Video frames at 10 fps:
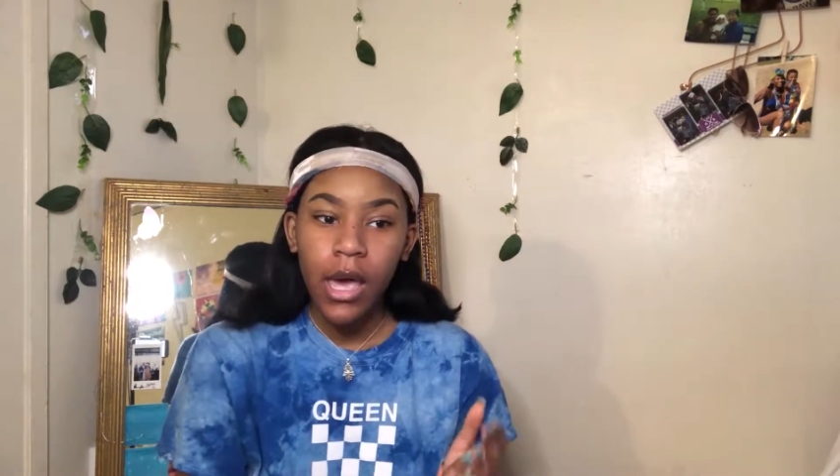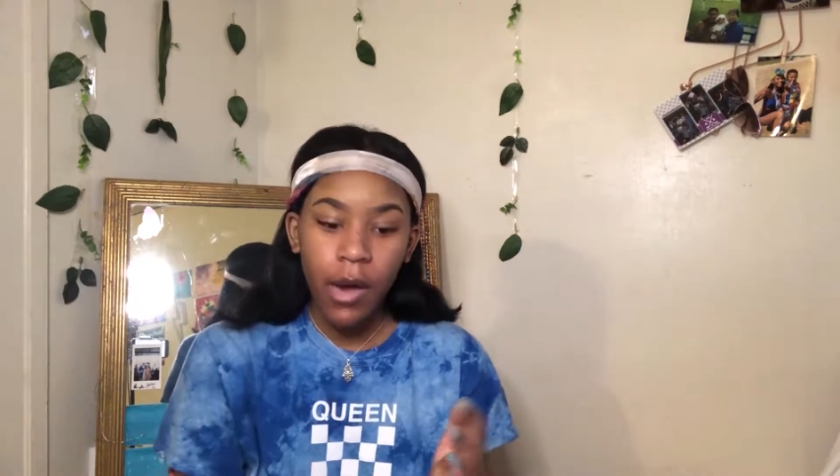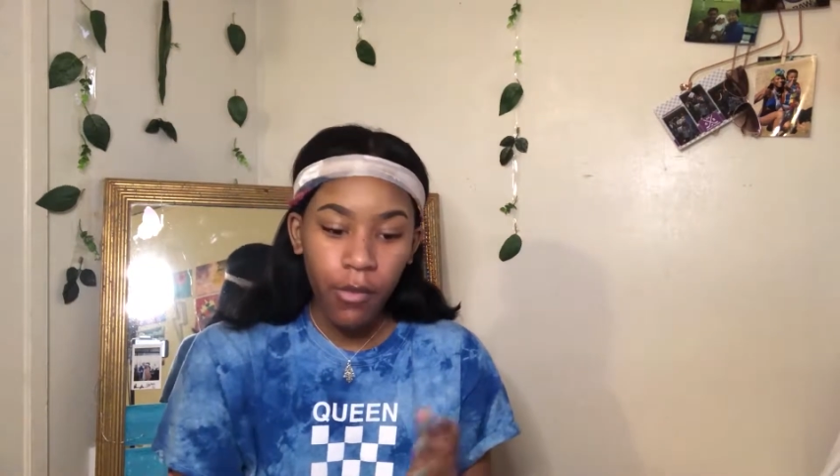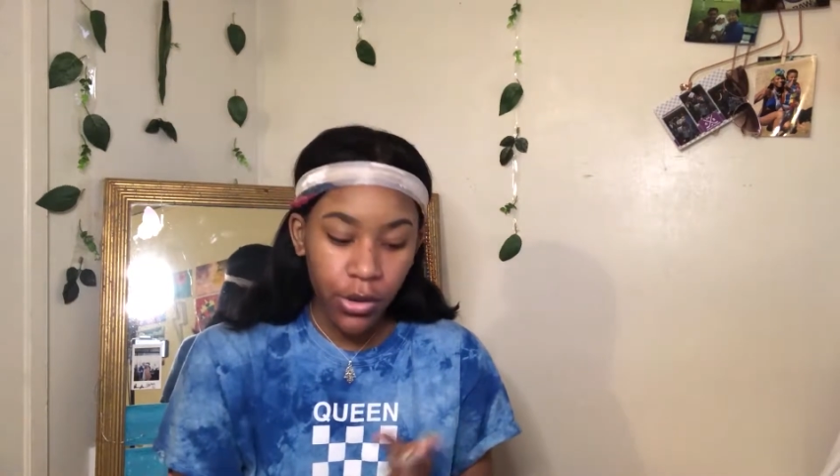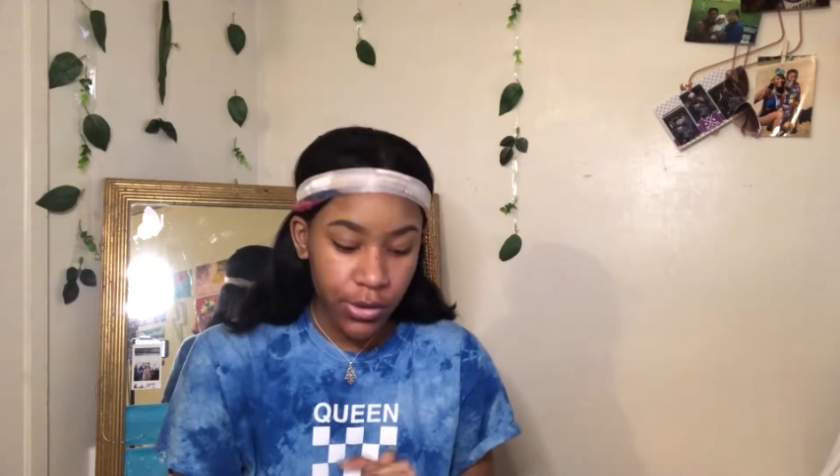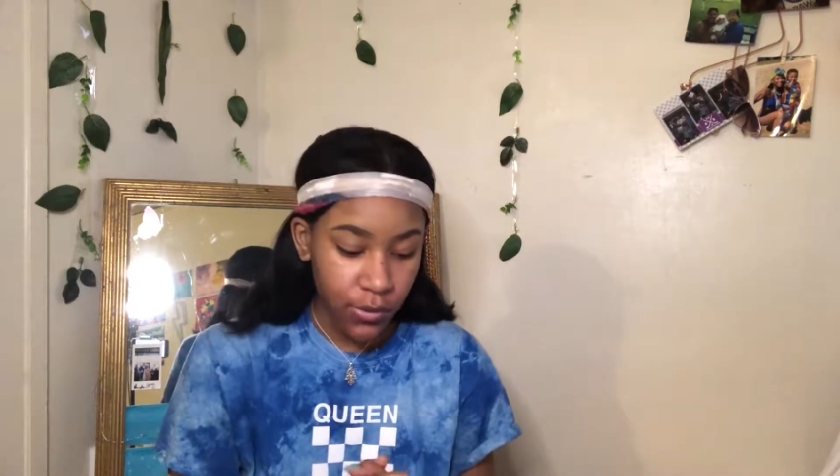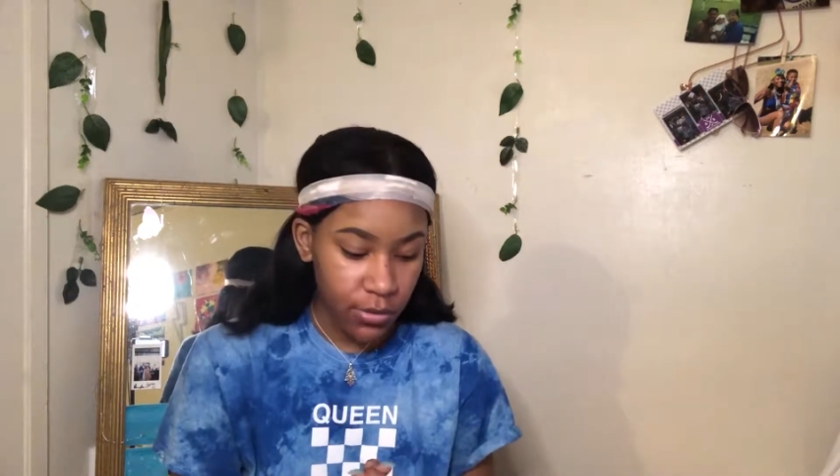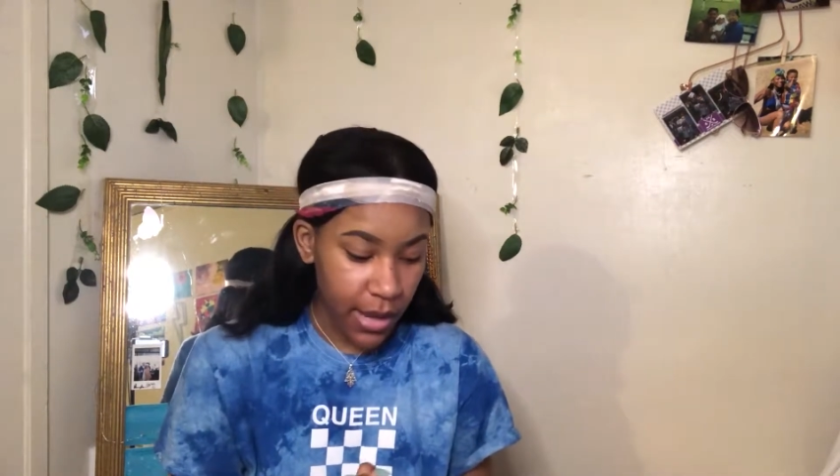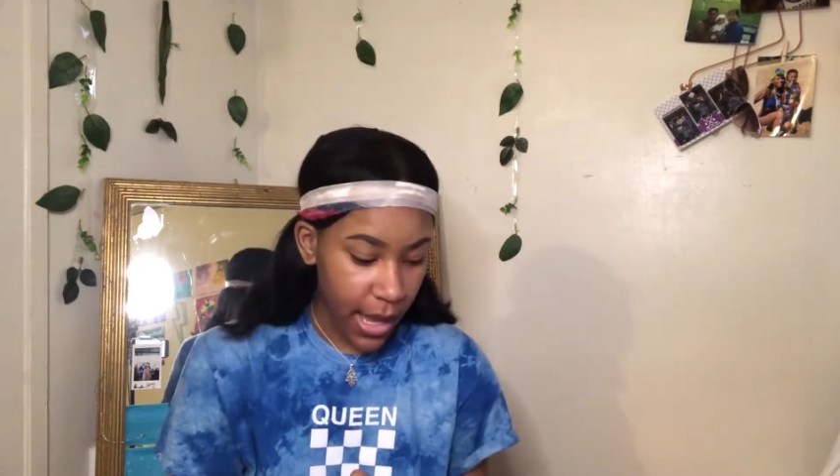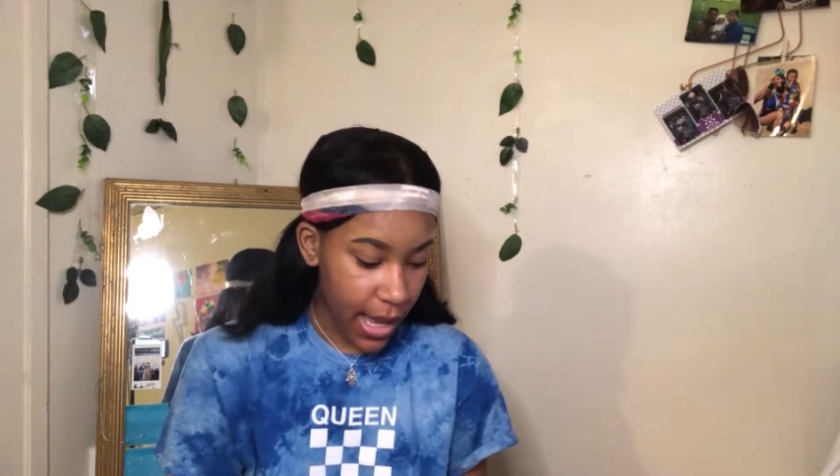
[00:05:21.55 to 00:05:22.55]
I wanted to do
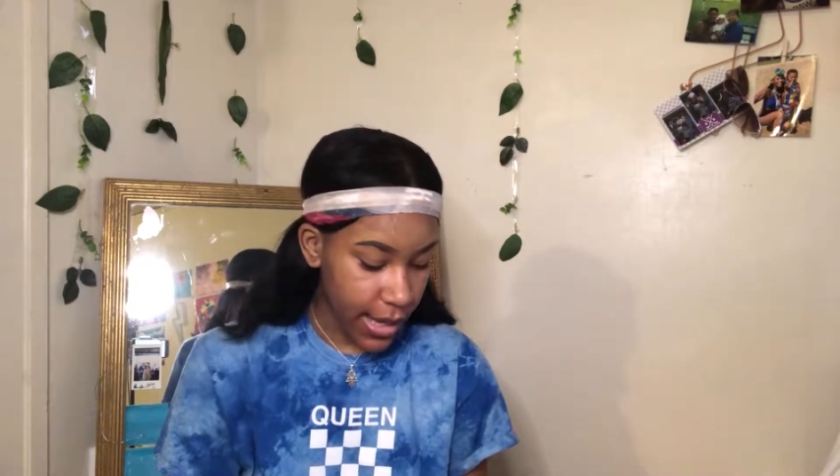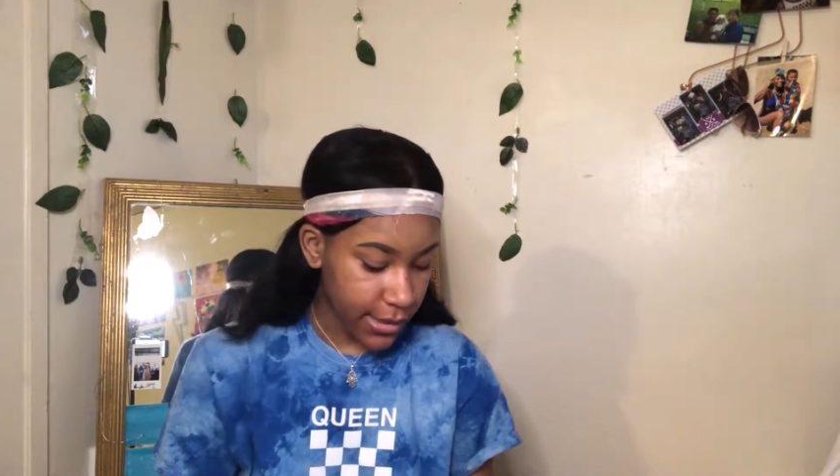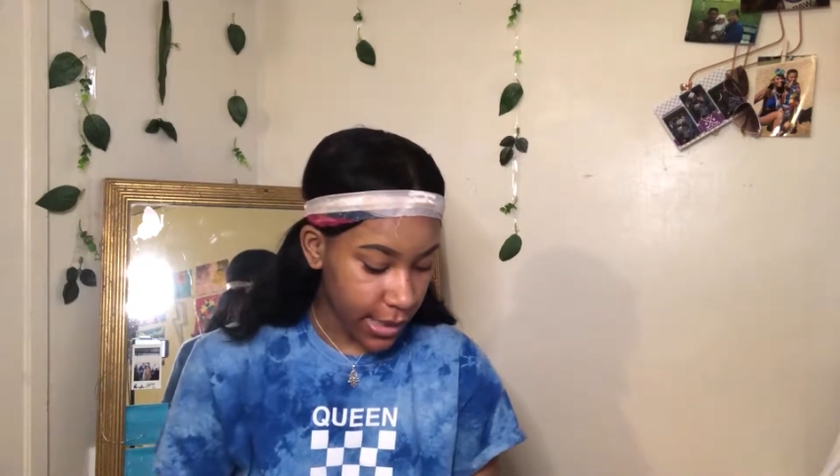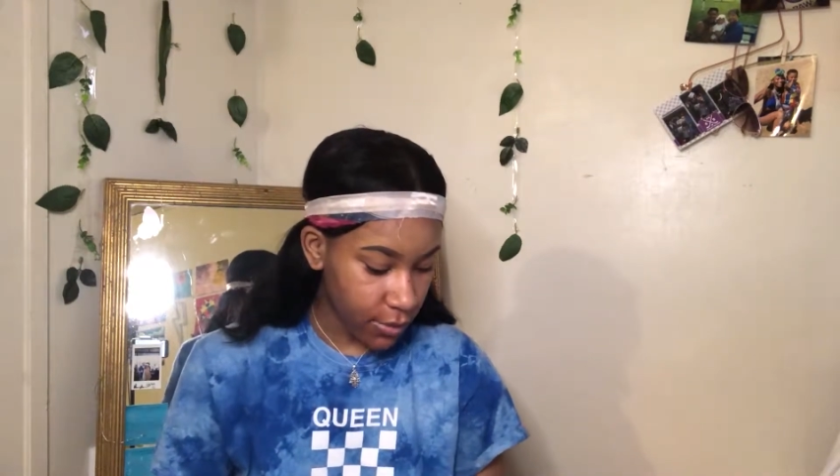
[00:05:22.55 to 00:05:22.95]
my eyes like